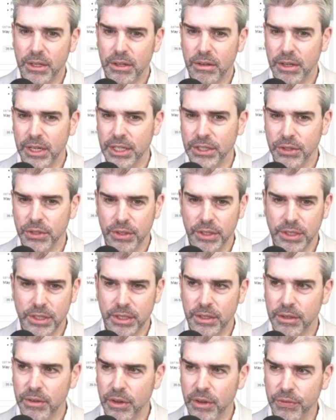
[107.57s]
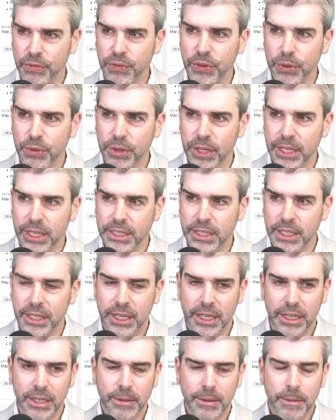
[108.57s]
Right. So there's a, a few things in there.